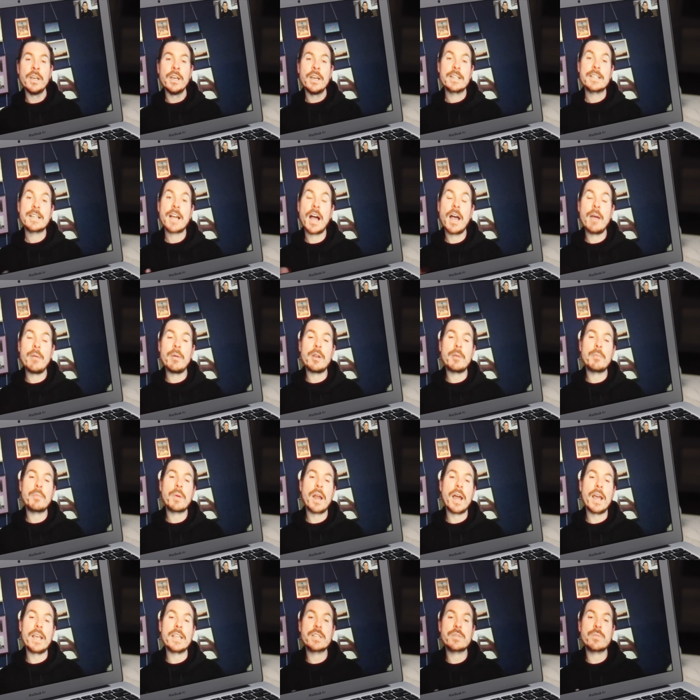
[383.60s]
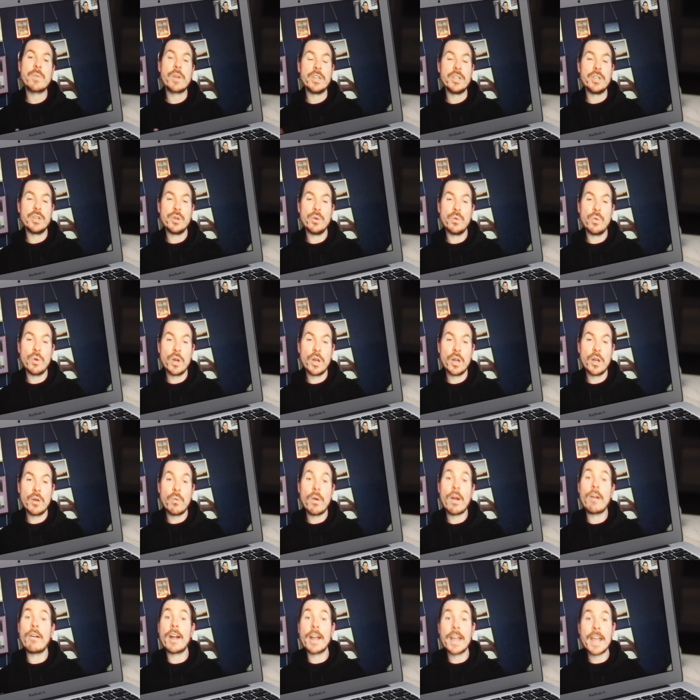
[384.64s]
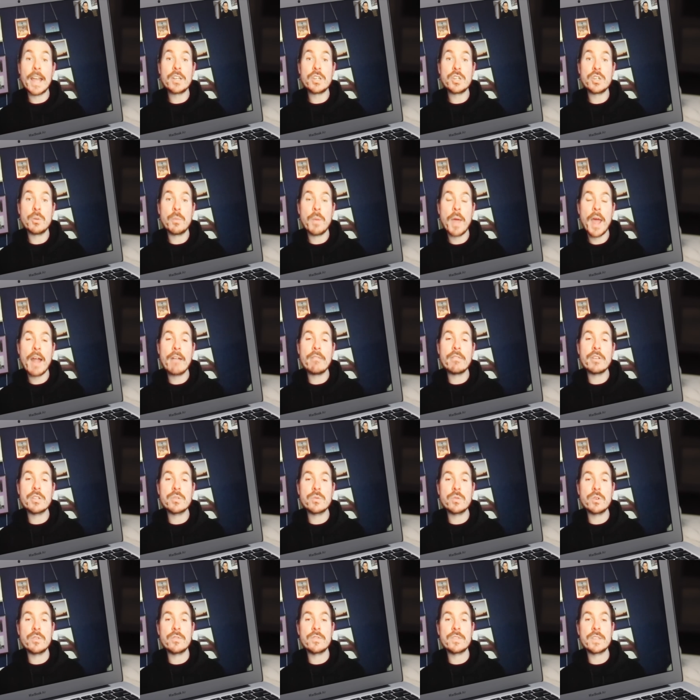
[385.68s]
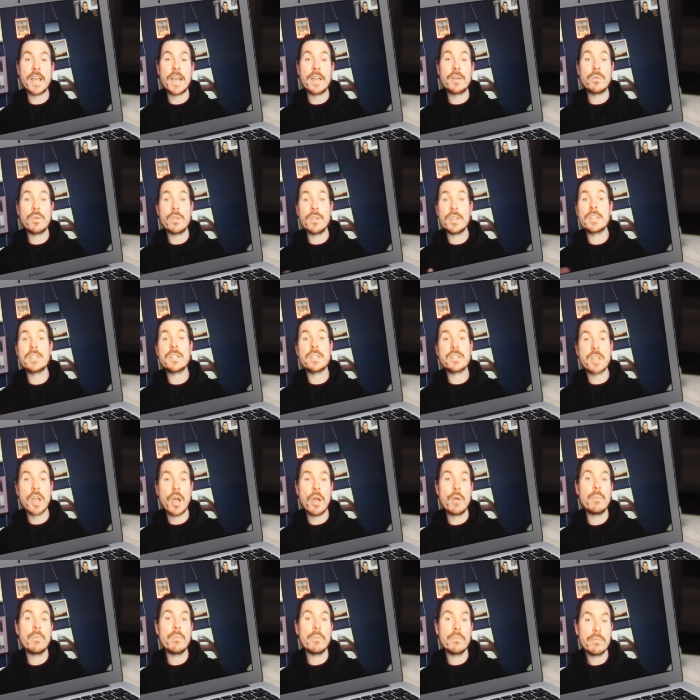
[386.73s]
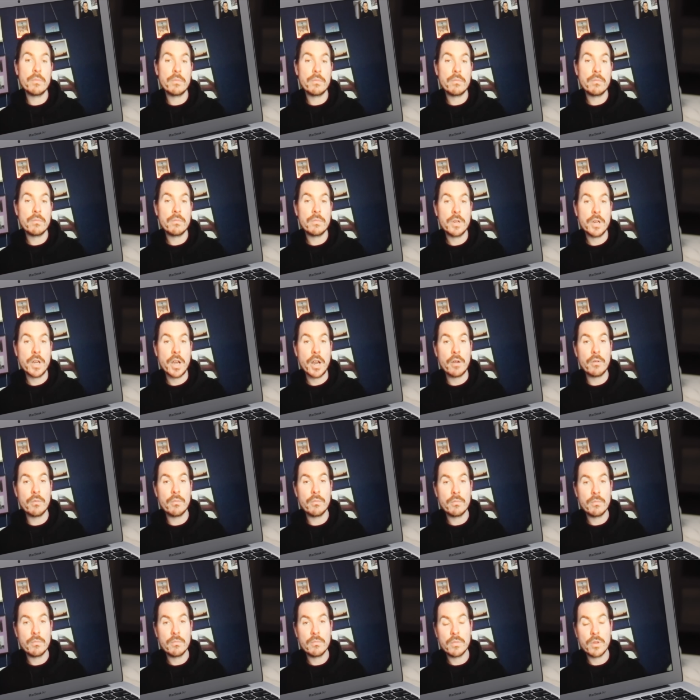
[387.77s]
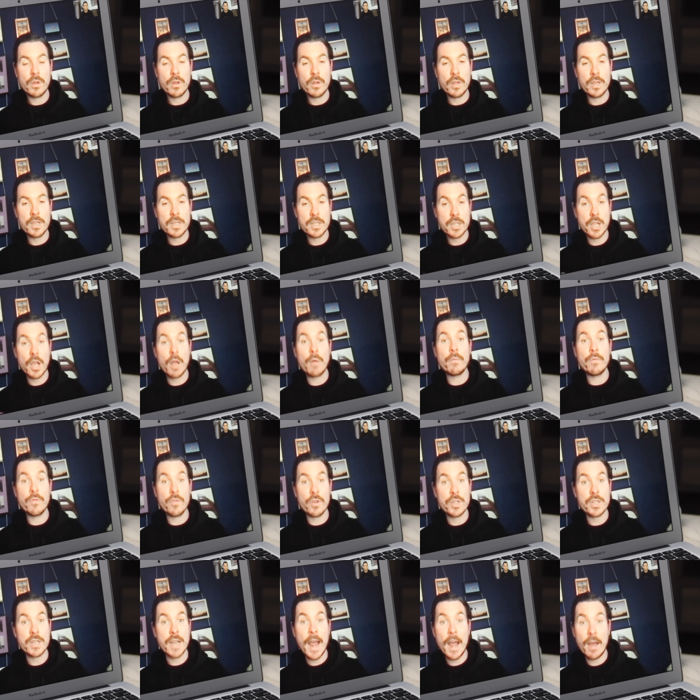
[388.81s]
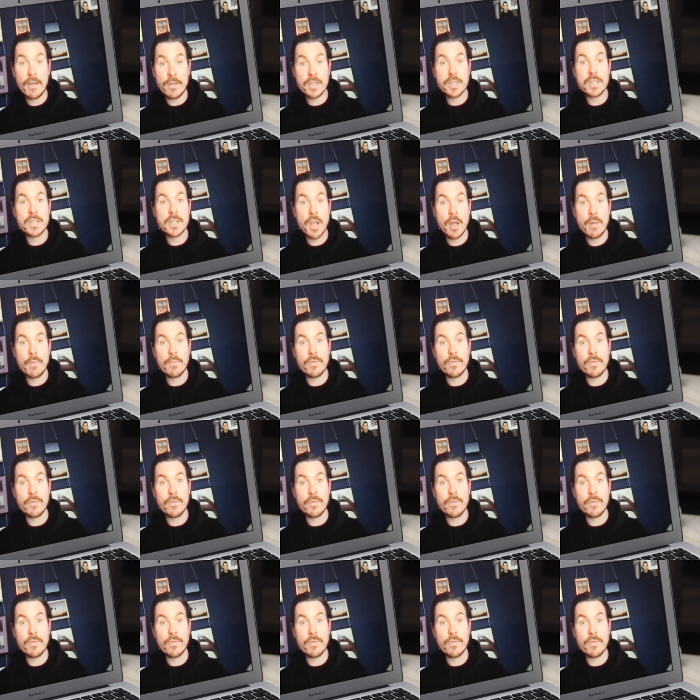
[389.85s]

time and a place when you were where I guess your parents would have said, well, this is home, you know, this is home for us now, this is home